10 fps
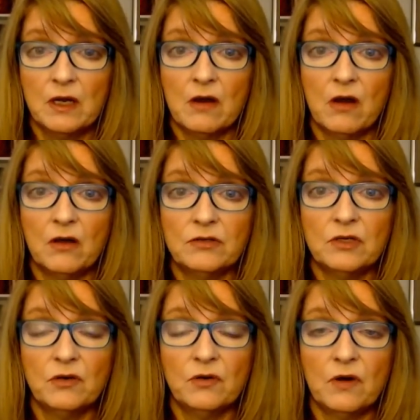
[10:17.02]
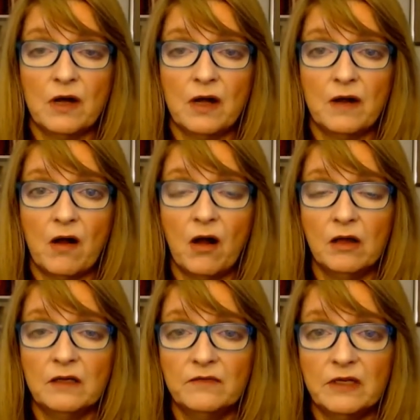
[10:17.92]
Also, all
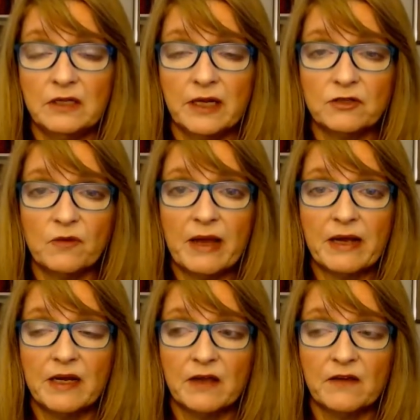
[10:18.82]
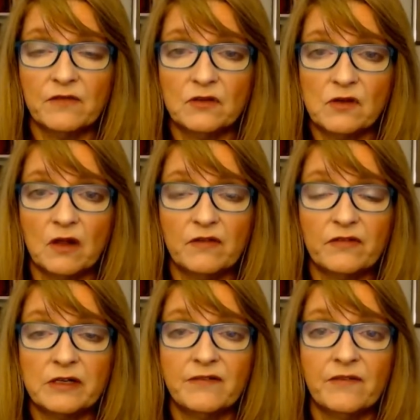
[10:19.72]
of the electromagnetic fields, all of our
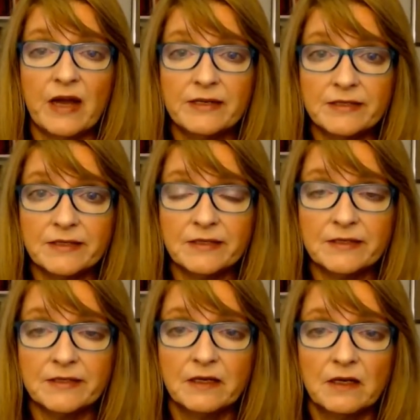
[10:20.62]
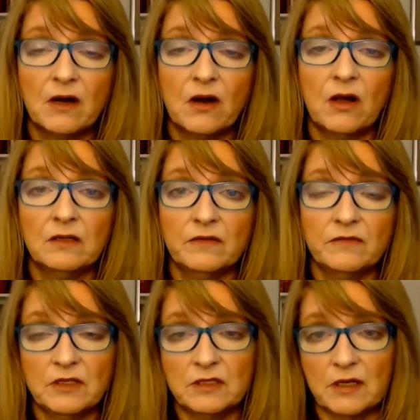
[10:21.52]
devices, all of
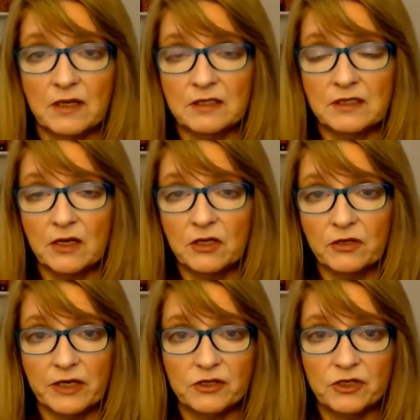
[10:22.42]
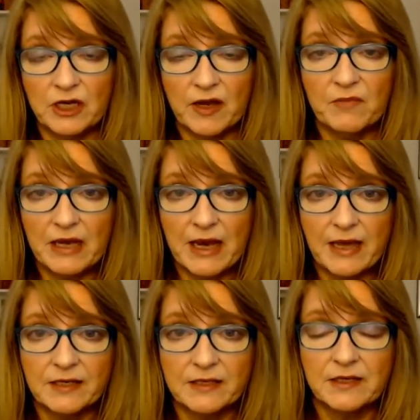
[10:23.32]
this cellular energy coming at
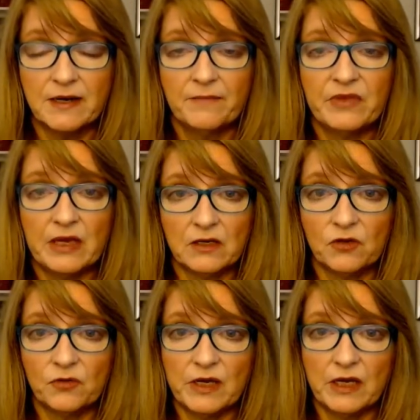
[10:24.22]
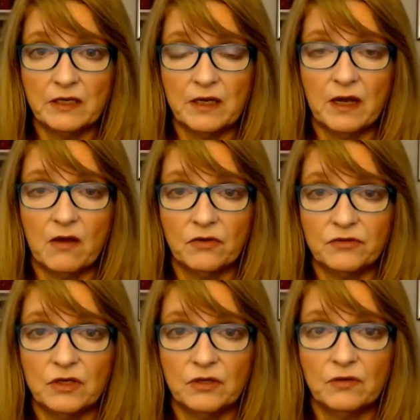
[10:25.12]
us, that can create
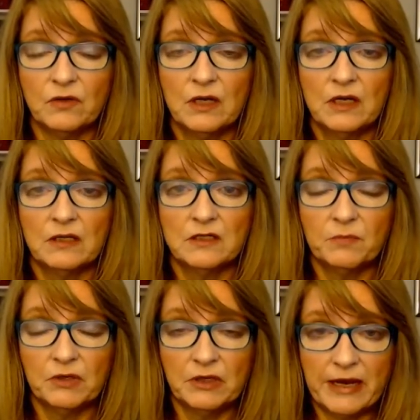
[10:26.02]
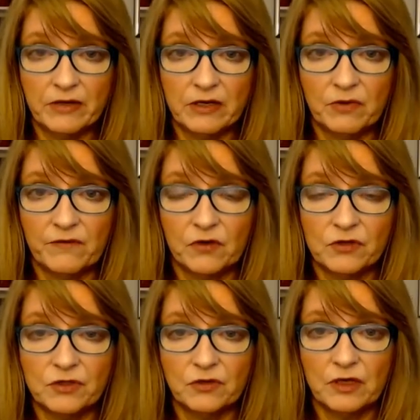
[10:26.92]
also this polarity
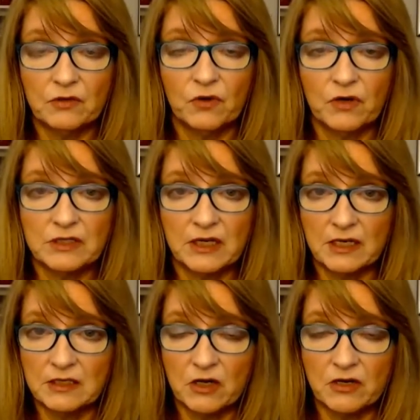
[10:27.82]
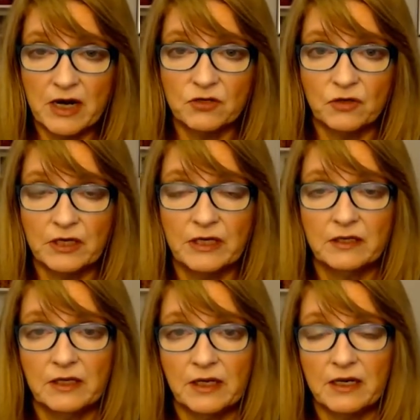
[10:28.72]
reversal that works against our natural
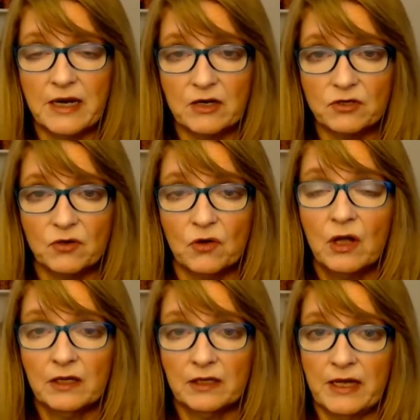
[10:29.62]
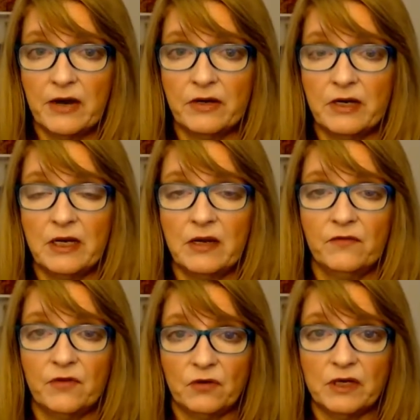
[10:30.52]
healing and natural clarity and
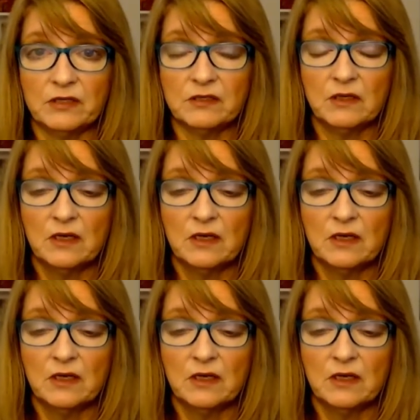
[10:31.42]
focus.